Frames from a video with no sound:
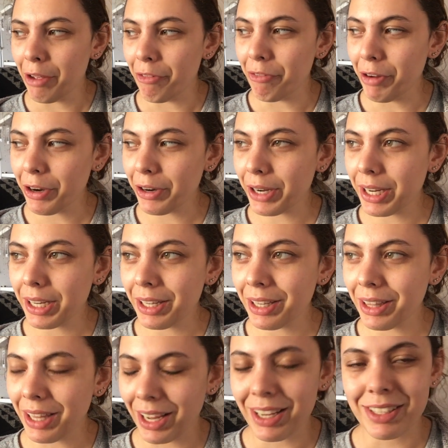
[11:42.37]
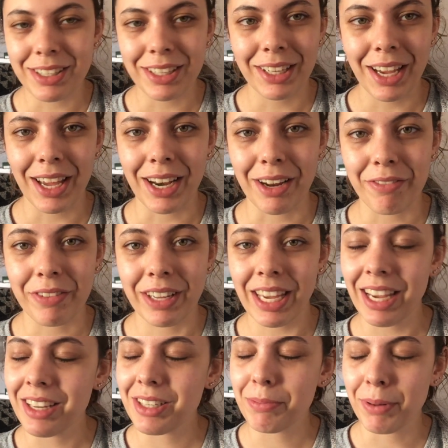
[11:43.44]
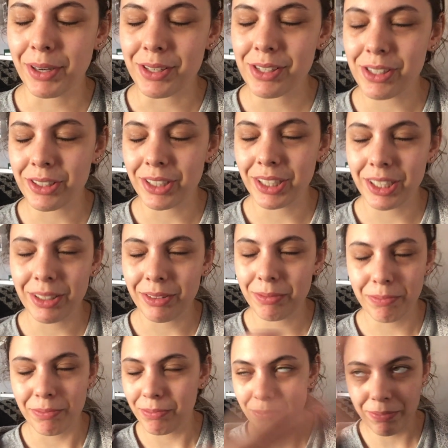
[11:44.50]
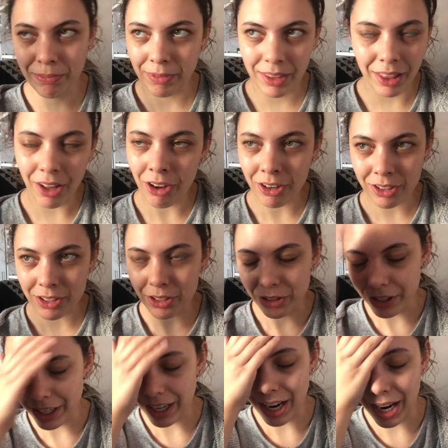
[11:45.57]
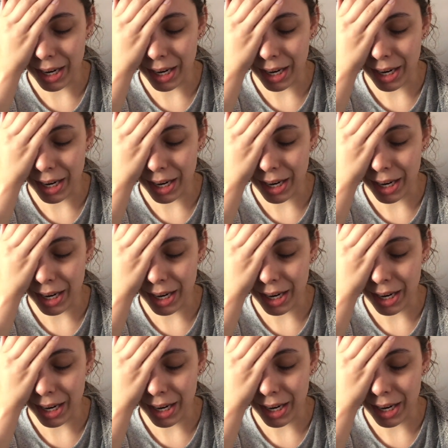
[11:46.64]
very lazy and I forget to post on it. Long story.